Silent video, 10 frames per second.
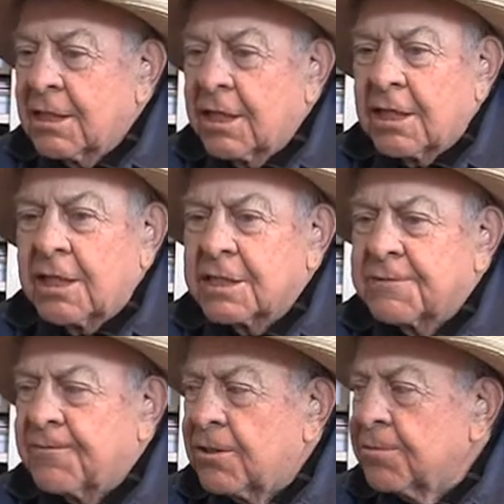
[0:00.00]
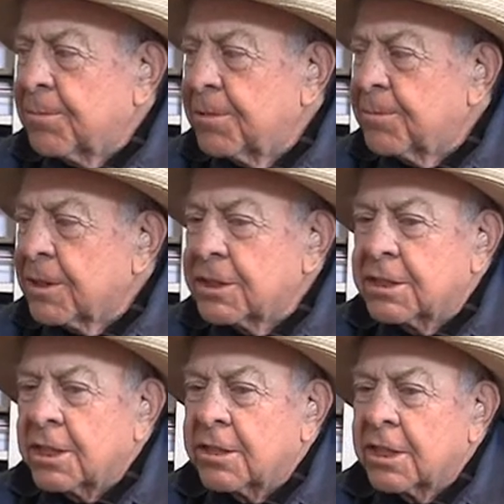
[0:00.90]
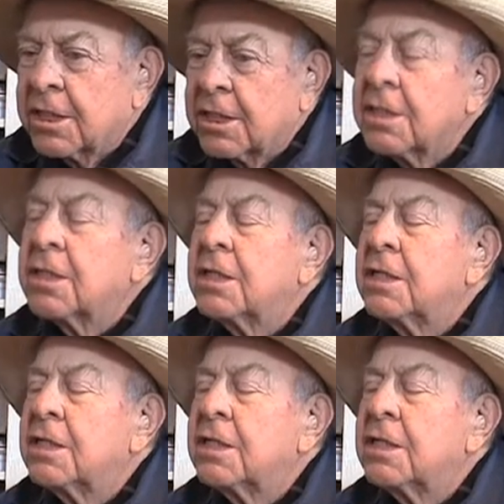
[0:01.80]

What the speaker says: got lots of fond memories down there.